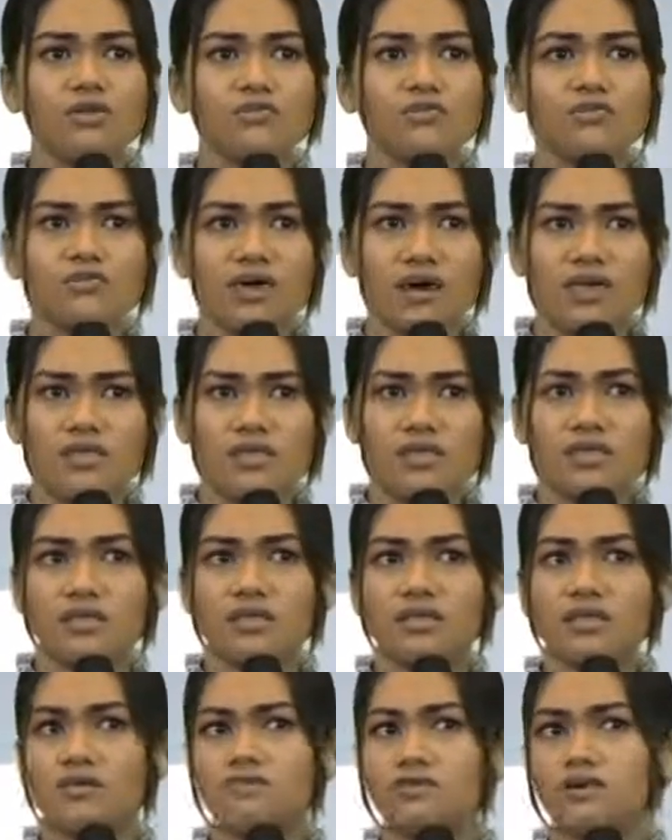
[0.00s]
rather
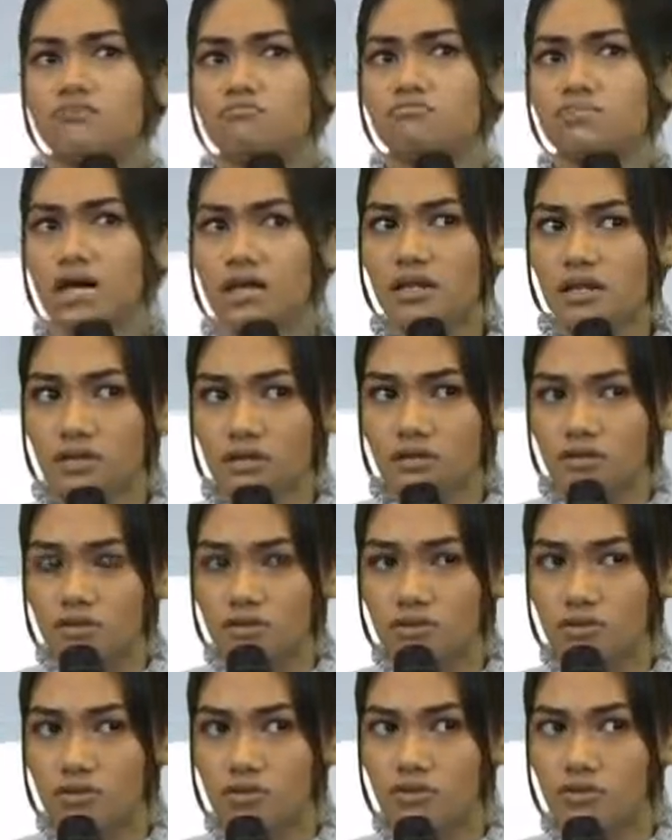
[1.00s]
than giving money to the
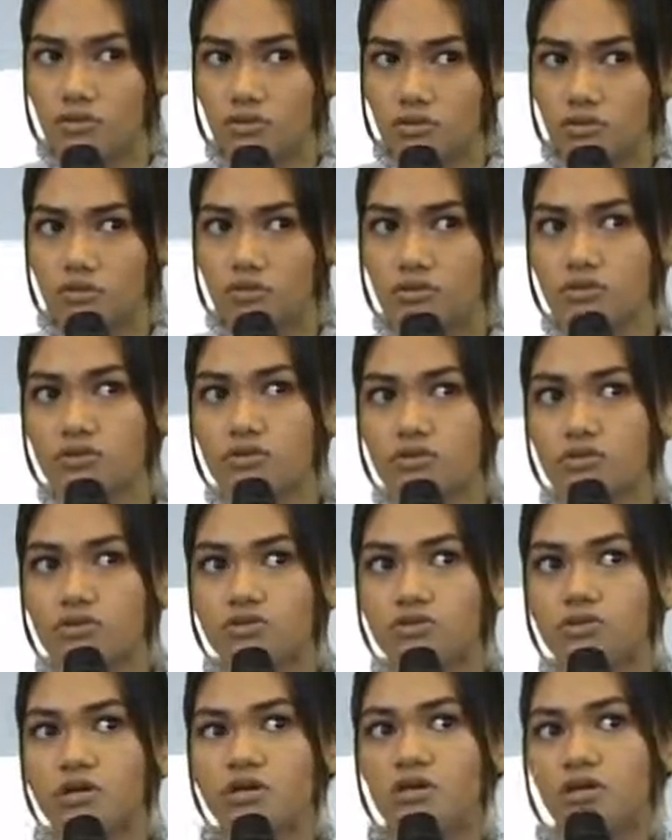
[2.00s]
school.
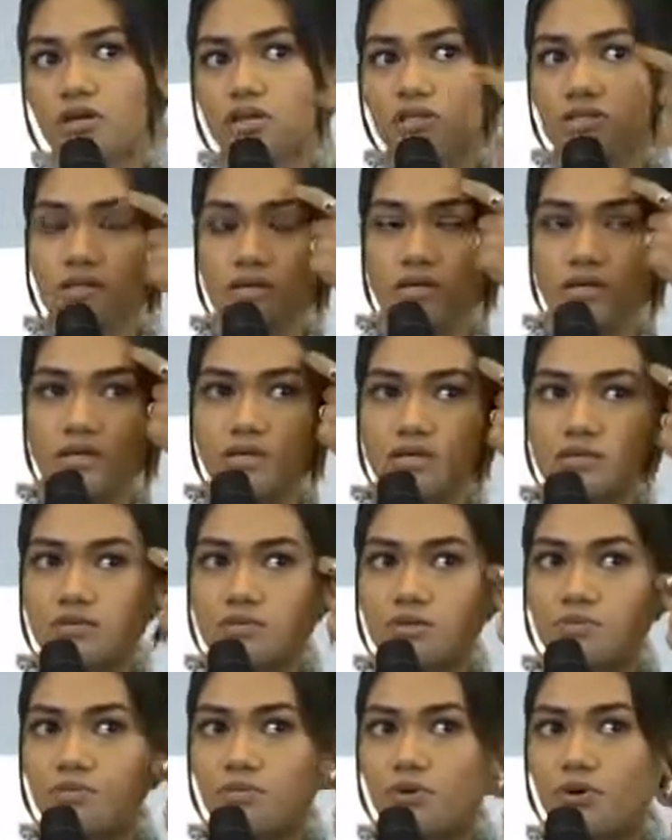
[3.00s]
So I think it's a
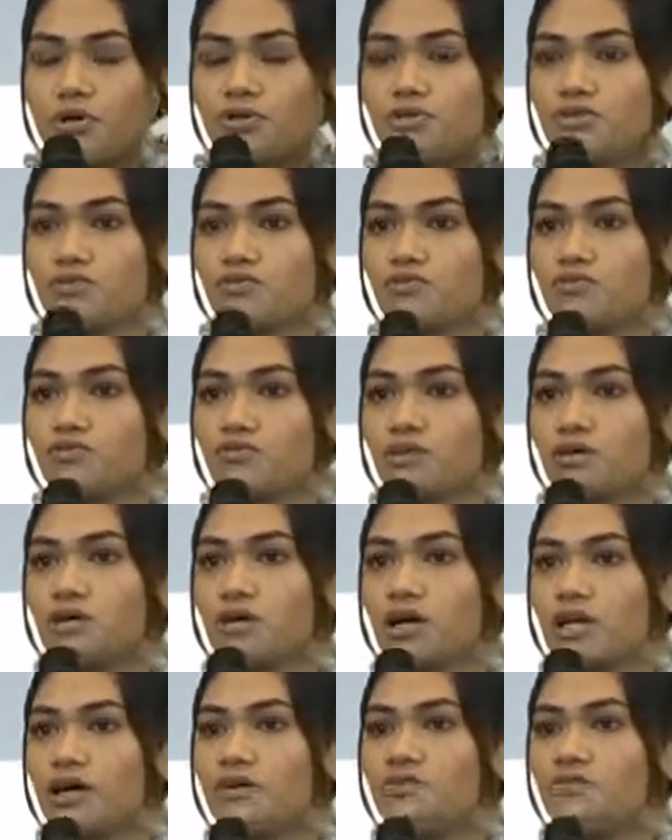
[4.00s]
point of
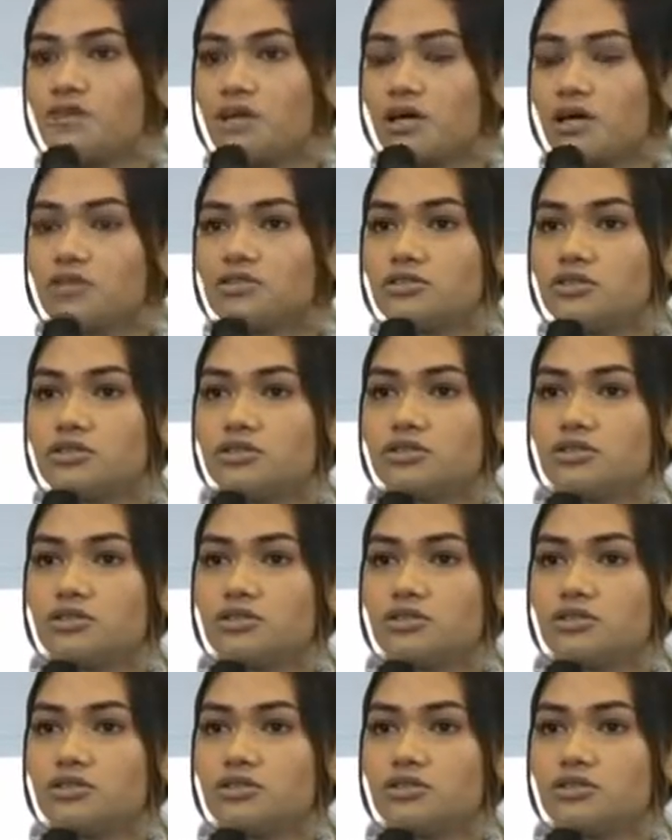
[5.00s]
clarification.